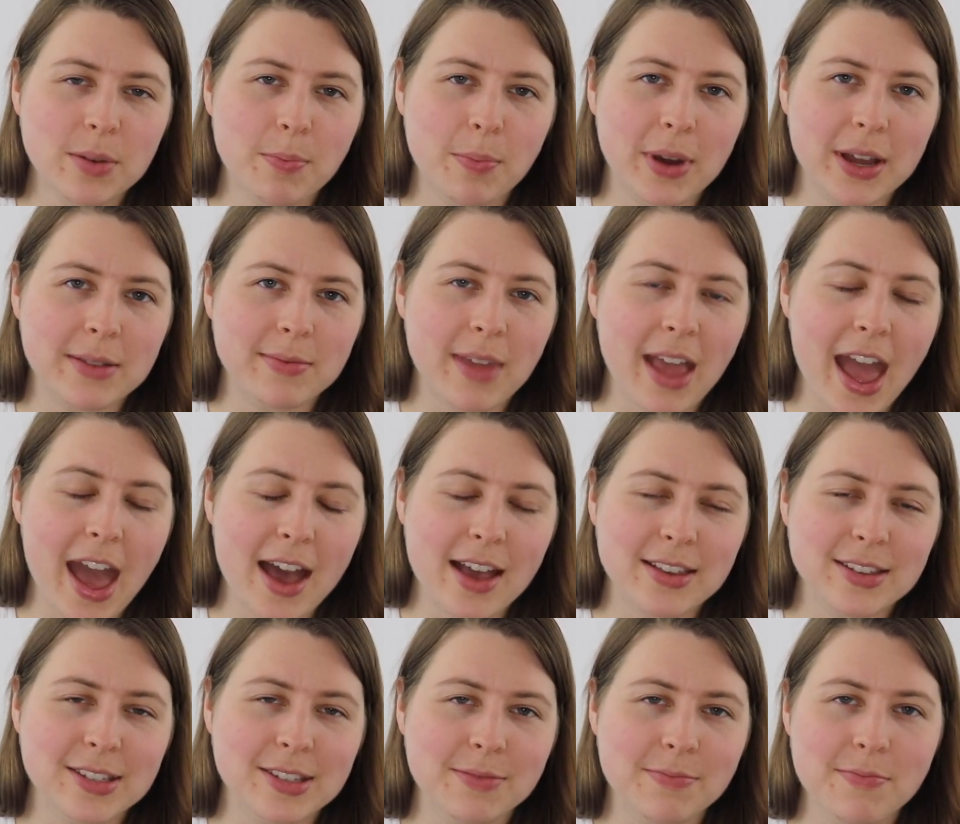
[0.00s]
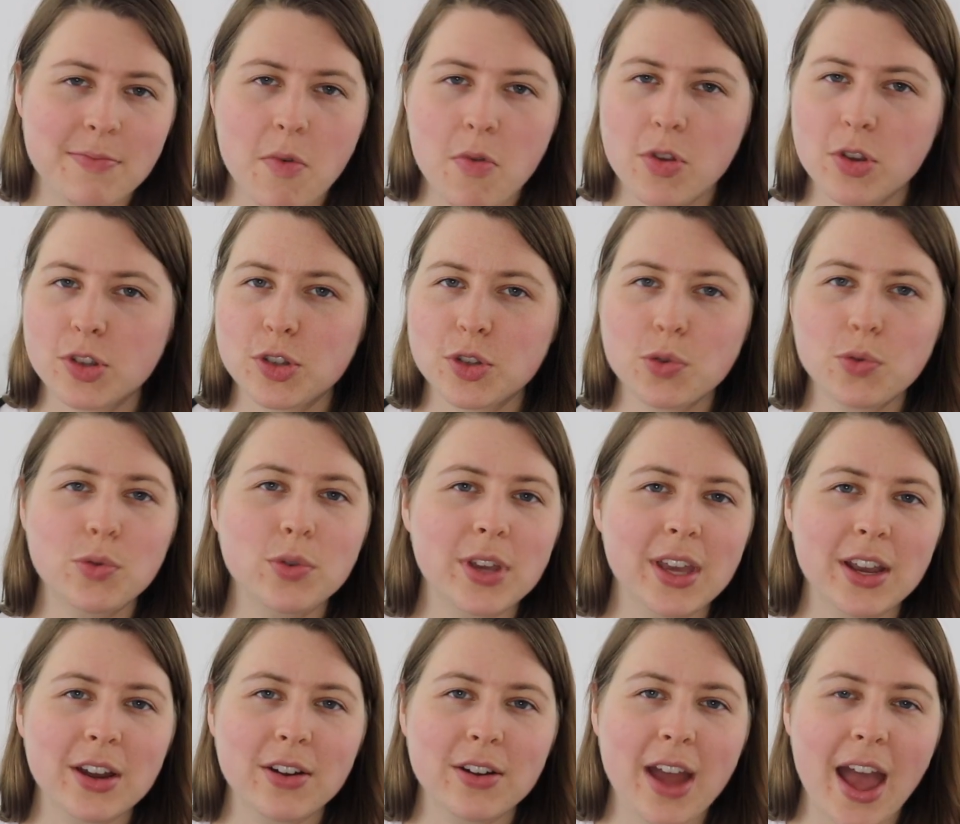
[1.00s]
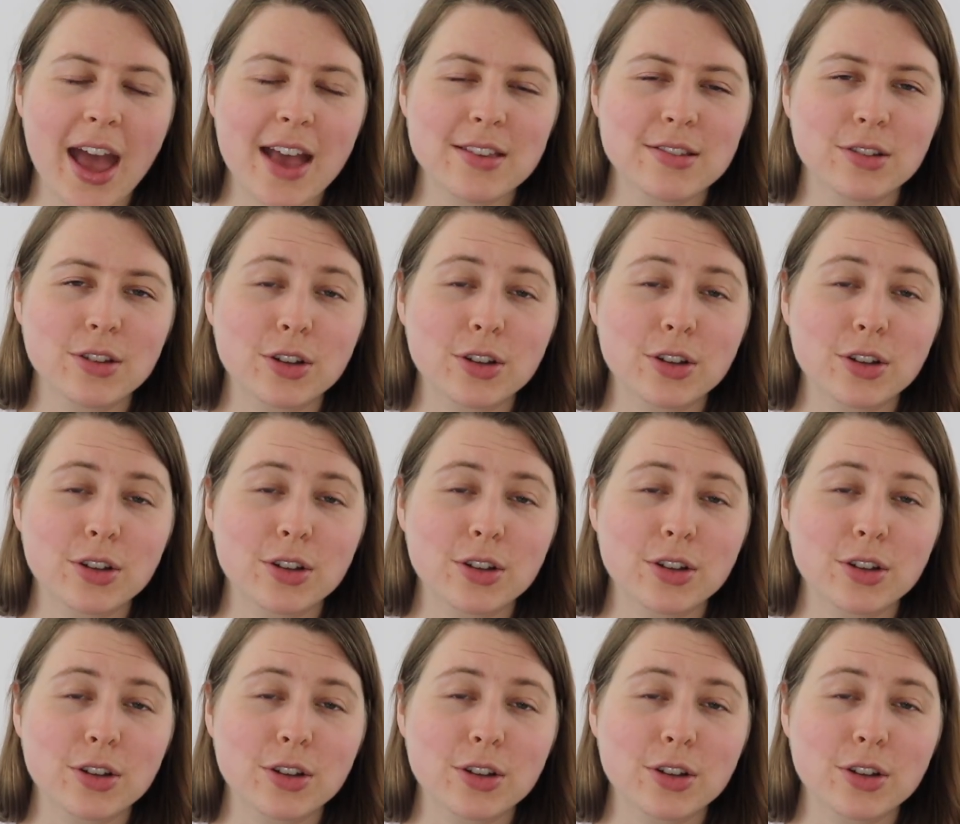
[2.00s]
but as the school year has